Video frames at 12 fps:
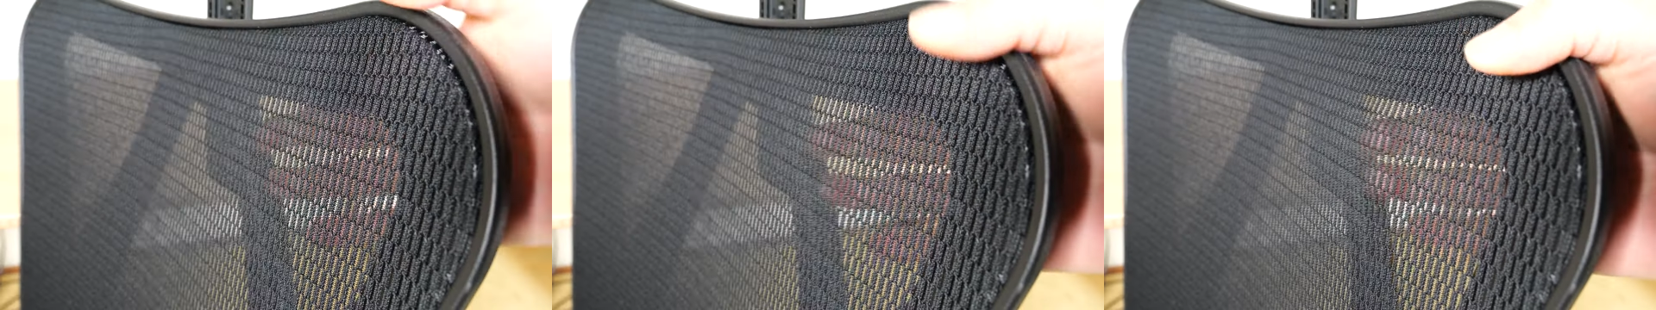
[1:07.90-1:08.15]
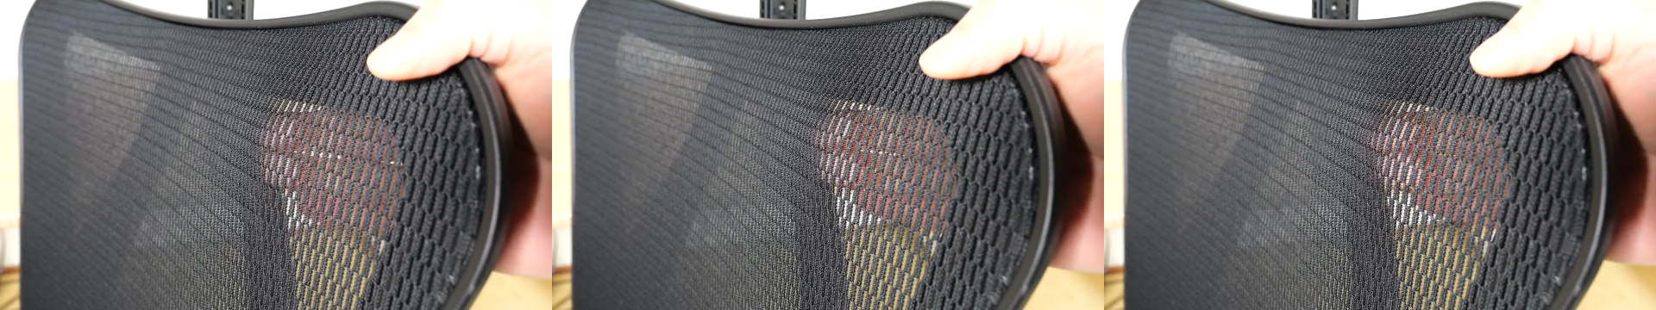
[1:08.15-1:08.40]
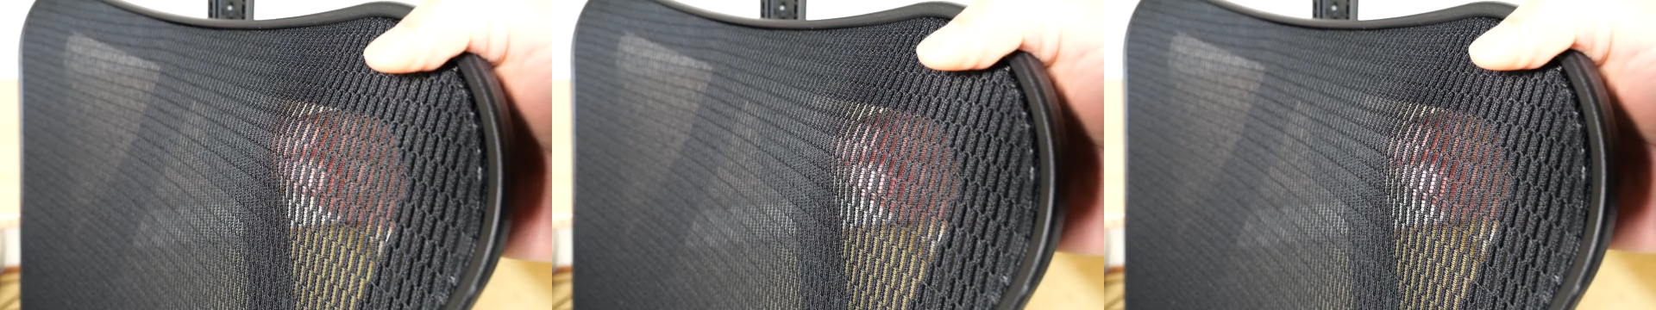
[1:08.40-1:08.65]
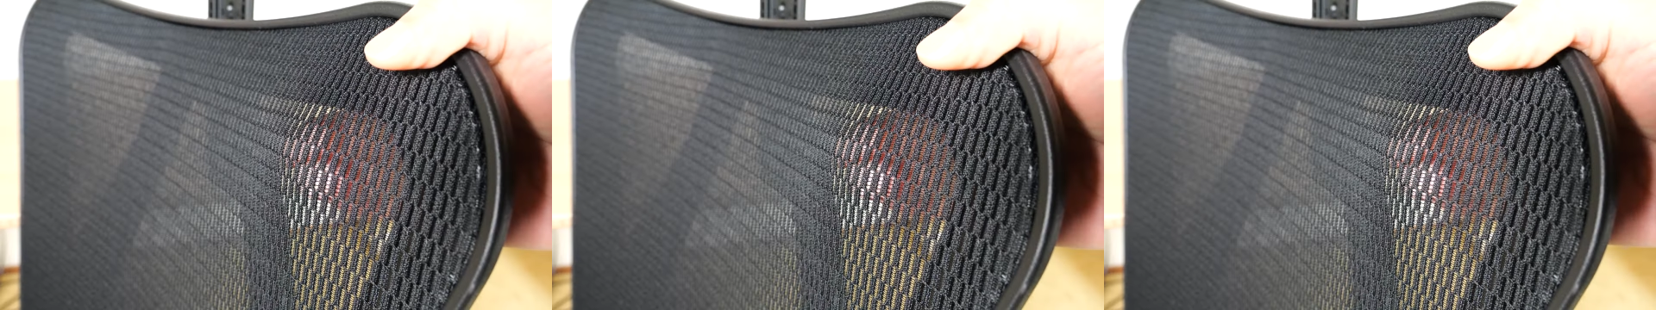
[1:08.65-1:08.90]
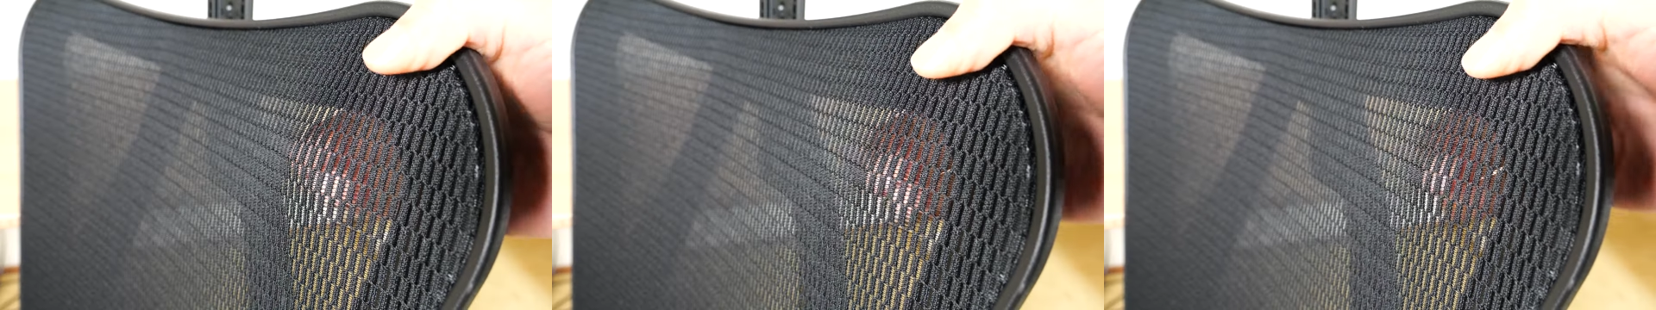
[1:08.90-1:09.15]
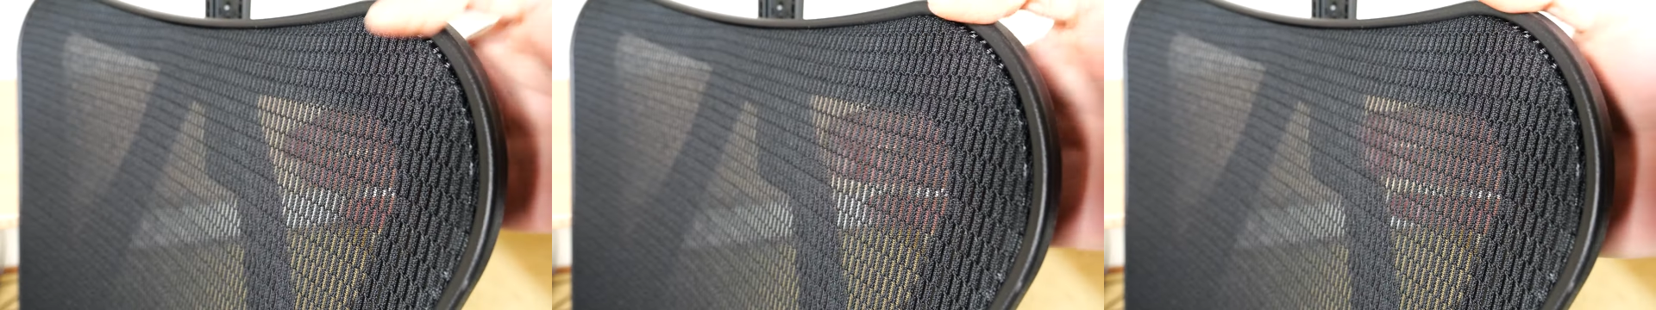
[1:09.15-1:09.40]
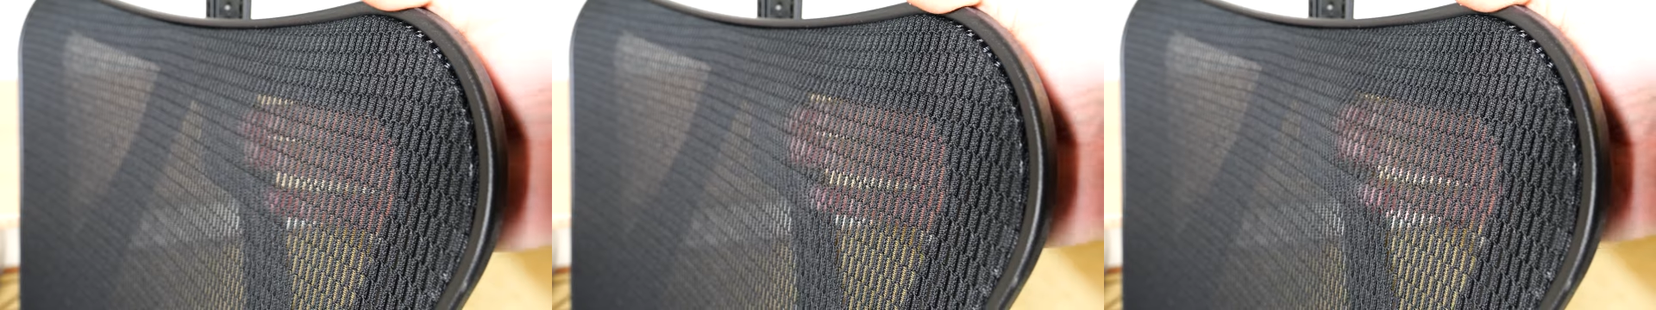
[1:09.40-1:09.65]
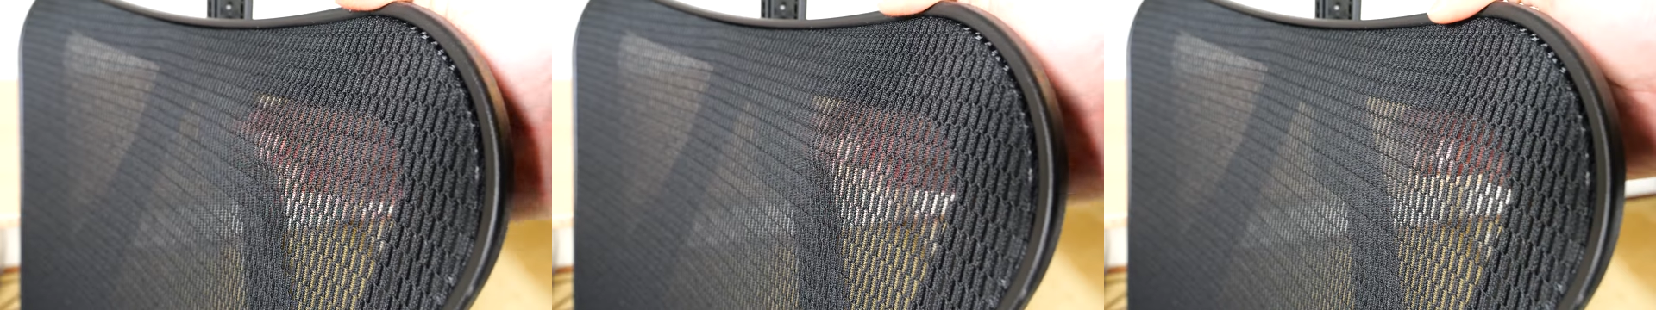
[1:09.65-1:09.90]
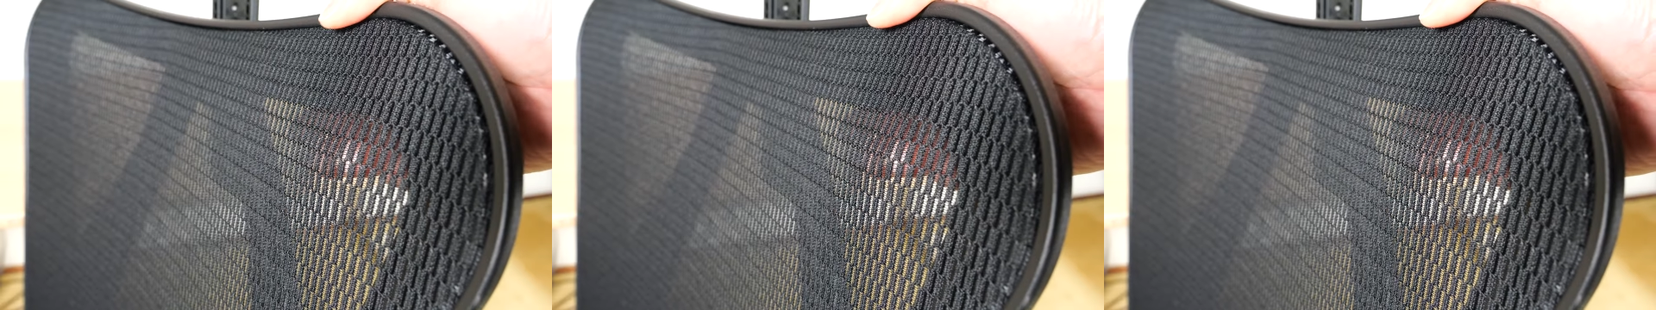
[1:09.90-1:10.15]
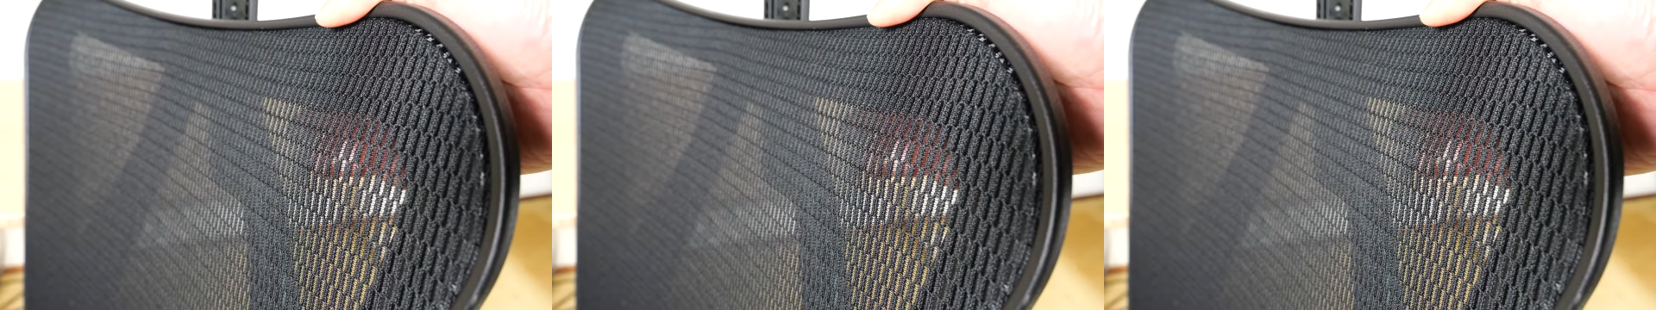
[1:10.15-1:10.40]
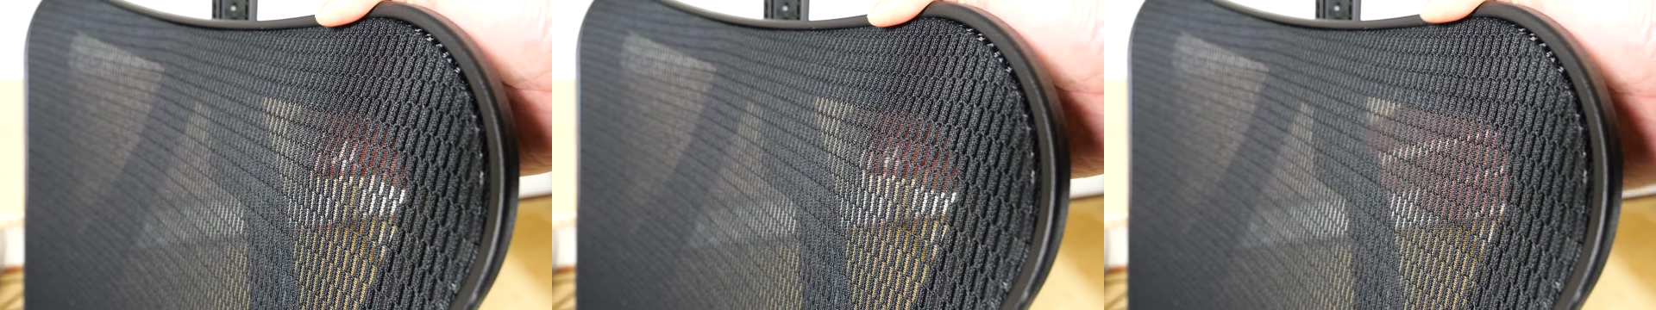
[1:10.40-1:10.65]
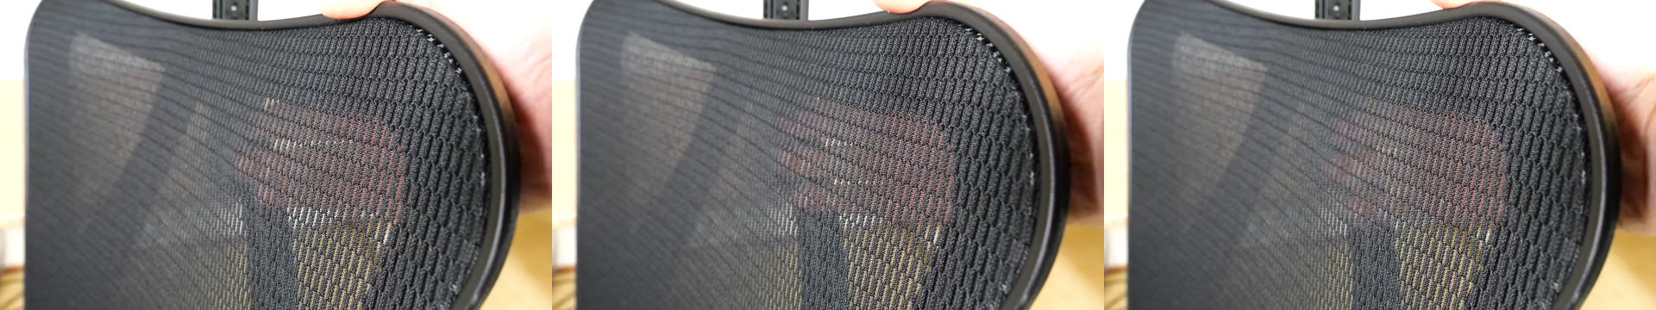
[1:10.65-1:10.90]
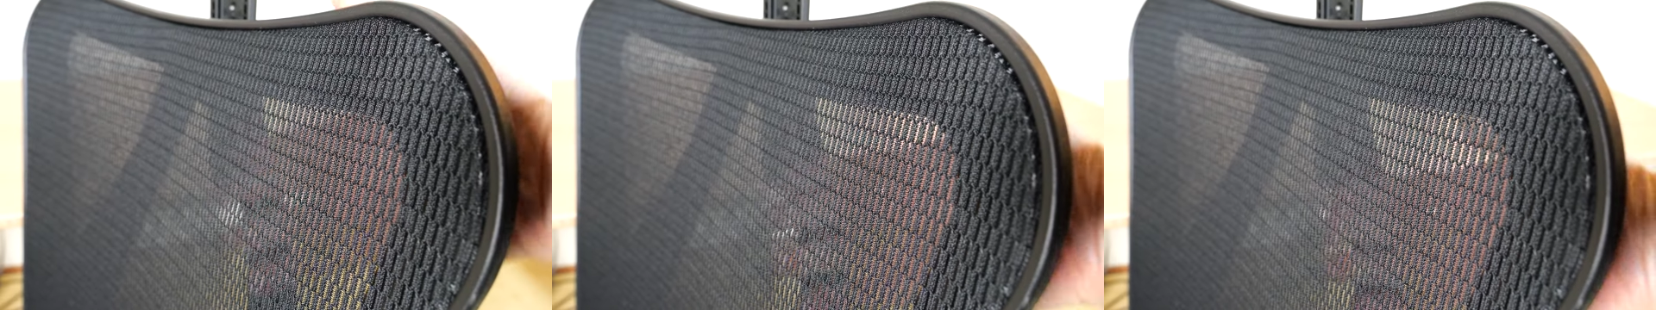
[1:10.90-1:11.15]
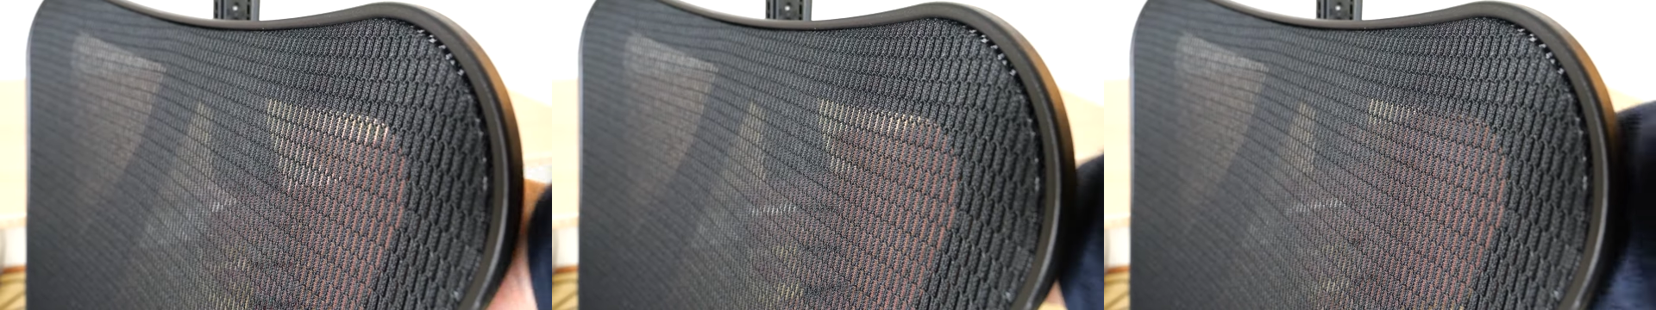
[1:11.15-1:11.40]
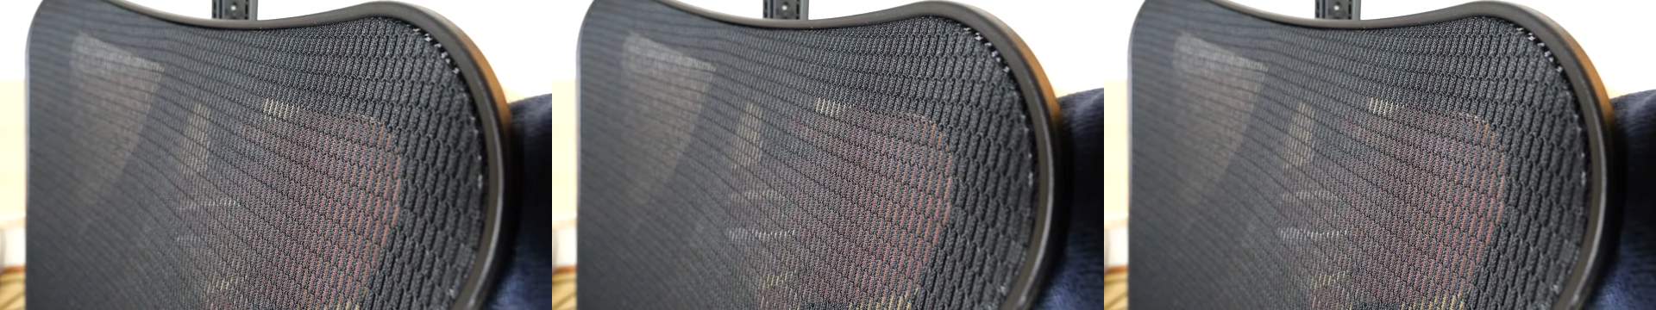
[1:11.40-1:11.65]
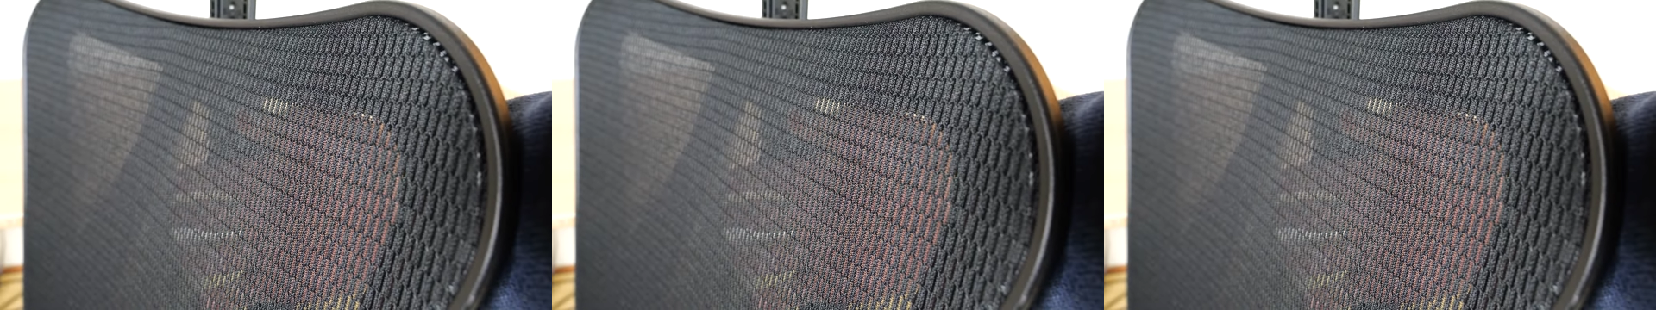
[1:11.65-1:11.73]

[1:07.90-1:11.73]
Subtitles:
No face is visible, so there are no lips to read.